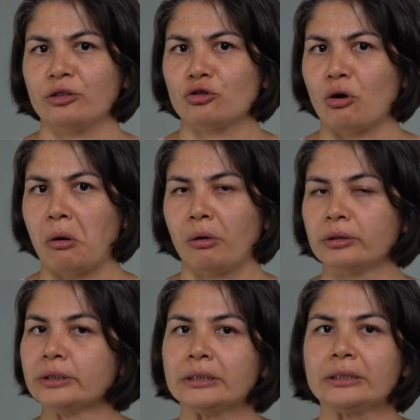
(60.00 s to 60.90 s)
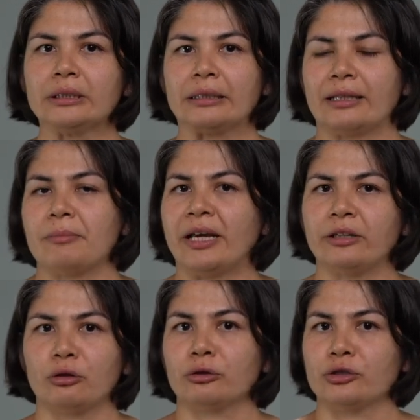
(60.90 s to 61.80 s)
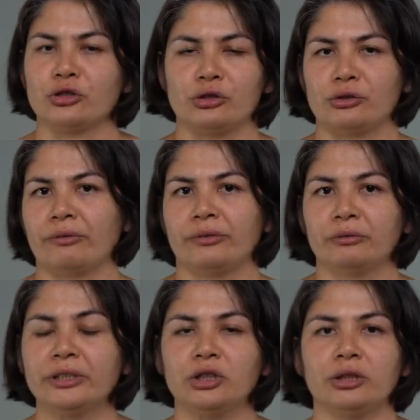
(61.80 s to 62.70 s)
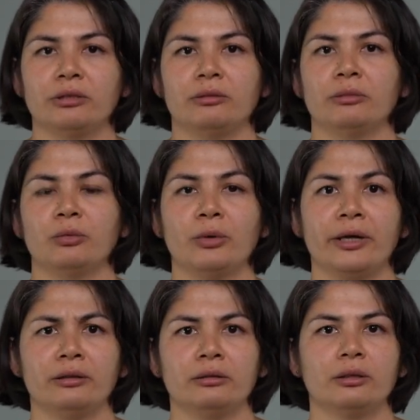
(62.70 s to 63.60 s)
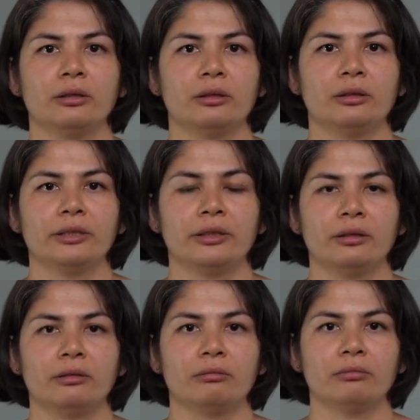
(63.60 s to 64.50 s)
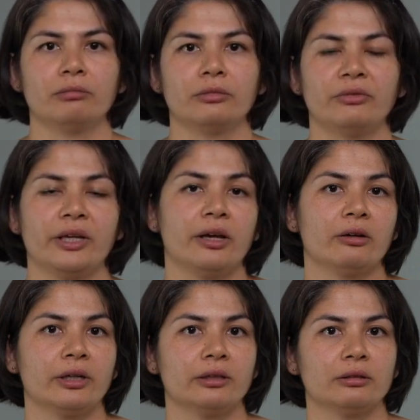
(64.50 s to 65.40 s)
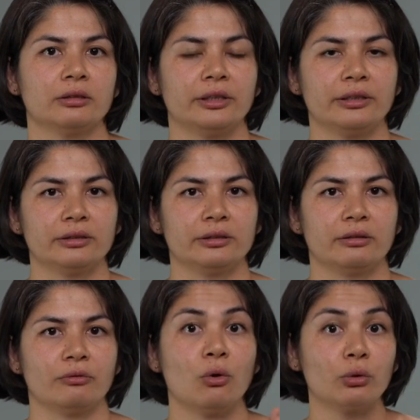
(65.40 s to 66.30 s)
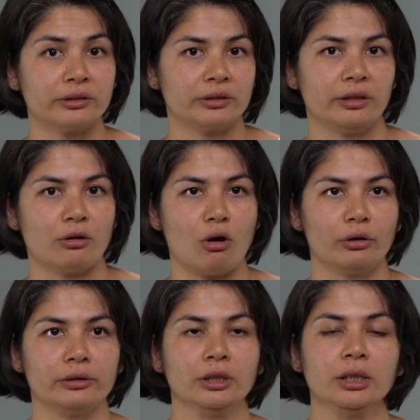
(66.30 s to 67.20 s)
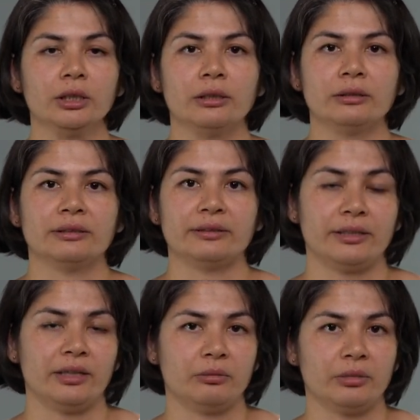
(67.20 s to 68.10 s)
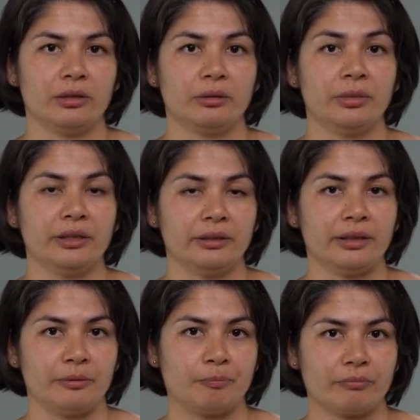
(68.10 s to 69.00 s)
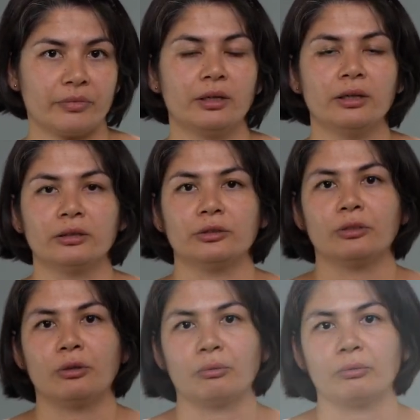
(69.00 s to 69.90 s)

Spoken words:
or climatic conditions of the region when the Vegera is focusing on sustainable building? So